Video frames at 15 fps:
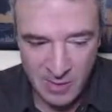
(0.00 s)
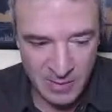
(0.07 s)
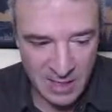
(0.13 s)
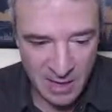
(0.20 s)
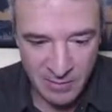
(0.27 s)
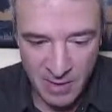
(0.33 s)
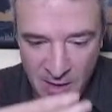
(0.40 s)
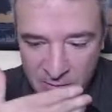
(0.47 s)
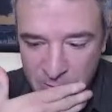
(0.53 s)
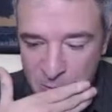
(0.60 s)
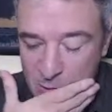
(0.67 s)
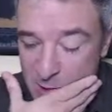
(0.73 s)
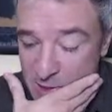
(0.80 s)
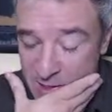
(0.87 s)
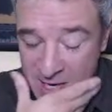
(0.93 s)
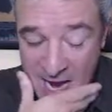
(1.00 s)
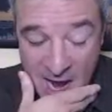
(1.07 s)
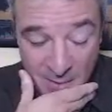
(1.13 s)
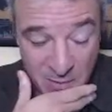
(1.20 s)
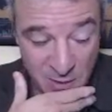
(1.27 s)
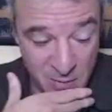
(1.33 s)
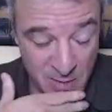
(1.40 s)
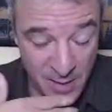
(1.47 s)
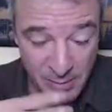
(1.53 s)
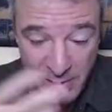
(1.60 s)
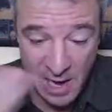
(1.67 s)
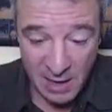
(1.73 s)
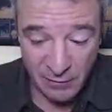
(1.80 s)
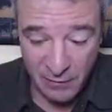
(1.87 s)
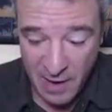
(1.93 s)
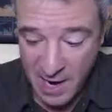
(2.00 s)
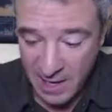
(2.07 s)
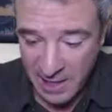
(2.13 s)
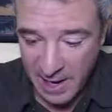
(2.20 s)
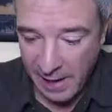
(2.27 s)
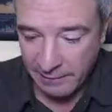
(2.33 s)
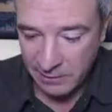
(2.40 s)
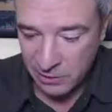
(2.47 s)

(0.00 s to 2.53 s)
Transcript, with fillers: I mean, I, I'm really happy with my BlockFi account, and